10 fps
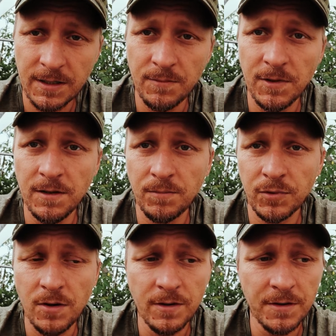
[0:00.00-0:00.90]
some of the
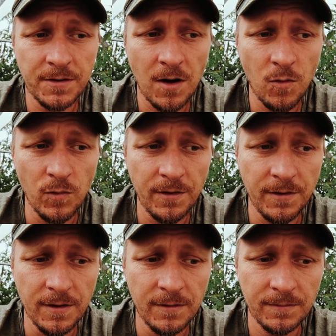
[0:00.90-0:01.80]
produce home with
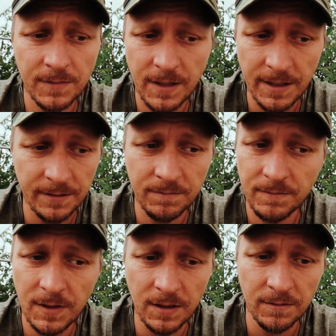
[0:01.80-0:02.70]
you, eat,
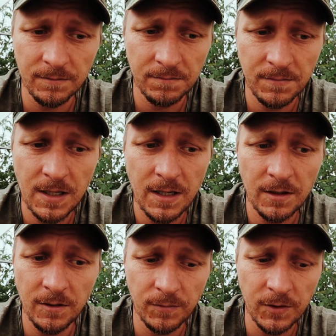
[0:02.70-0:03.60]

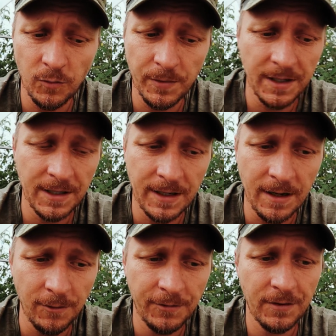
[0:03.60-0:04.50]
you'll be eating
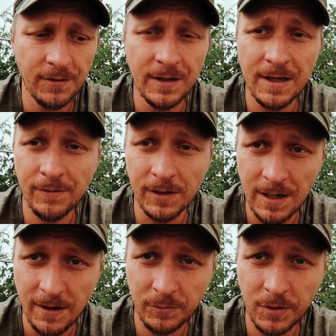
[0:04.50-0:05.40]
healthier than you ever
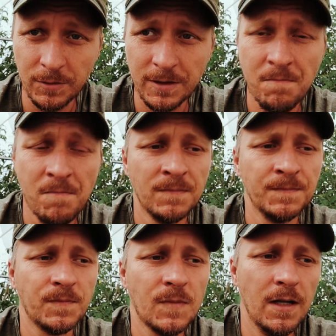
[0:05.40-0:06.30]
have probably,
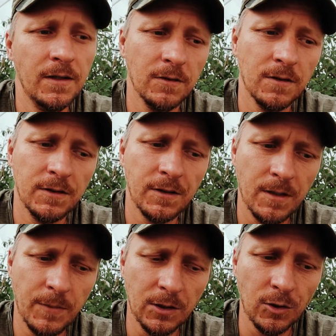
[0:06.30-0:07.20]
and you're
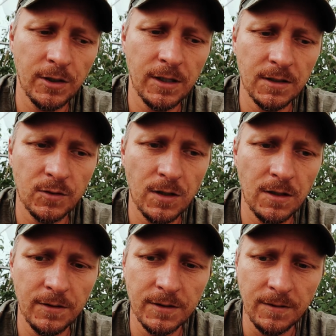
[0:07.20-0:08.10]
going to be learning as
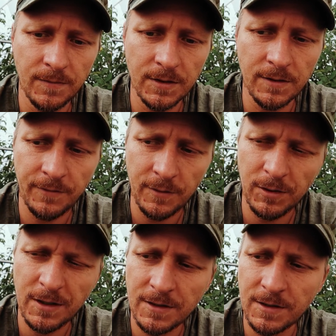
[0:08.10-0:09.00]
well. There's a few
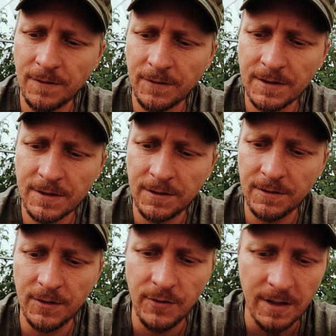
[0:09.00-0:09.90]
places that I've
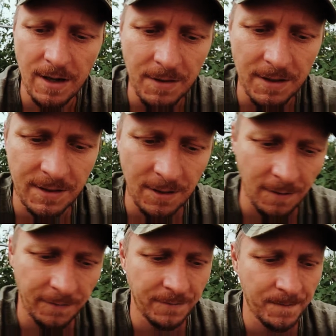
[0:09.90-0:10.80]
considered doing that
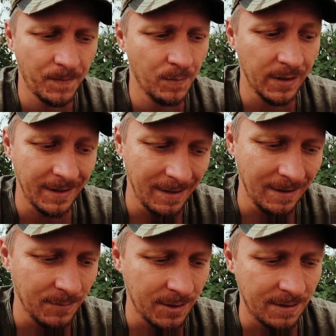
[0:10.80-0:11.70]
myself, but again,
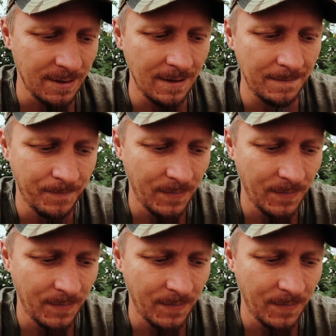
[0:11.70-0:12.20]
I'm just not.